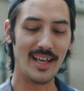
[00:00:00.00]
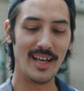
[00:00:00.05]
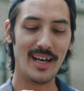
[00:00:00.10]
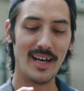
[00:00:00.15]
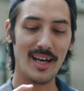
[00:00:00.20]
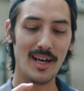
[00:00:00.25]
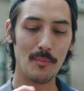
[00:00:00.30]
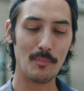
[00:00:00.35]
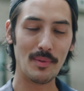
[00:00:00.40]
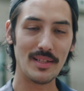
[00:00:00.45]

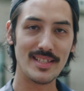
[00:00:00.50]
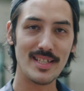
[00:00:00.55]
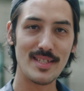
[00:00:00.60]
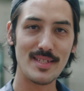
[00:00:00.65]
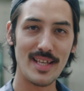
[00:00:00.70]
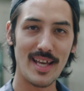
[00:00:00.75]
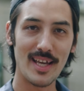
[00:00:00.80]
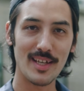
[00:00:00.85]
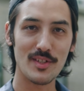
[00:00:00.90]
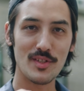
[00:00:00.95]
But this
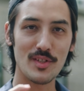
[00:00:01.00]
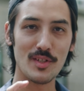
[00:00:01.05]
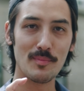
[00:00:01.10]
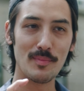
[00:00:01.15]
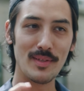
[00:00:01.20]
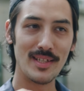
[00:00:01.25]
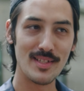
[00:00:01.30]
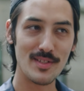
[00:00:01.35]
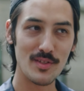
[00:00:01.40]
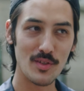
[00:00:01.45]
action
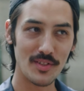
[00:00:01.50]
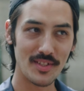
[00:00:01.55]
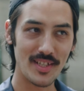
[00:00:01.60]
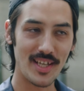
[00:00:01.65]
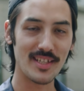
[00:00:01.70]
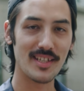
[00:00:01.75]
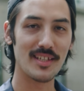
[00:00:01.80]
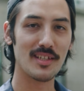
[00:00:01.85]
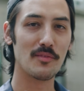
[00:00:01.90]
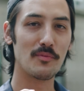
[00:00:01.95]
means you're
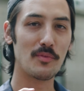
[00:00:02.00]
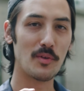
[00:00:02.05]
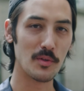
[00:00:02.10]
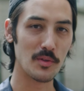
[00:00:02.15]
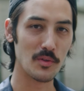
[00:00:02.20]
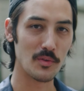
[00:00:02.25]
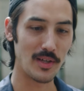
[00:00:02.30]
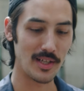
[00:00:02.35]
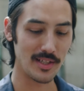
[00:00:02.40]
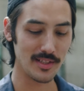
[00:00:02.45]
taking a
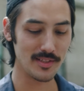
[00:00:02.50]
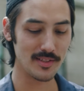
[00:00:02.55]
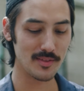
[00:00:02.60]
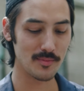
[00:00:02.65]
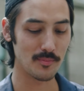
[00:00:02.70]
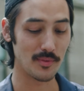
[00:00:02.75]
photo, right?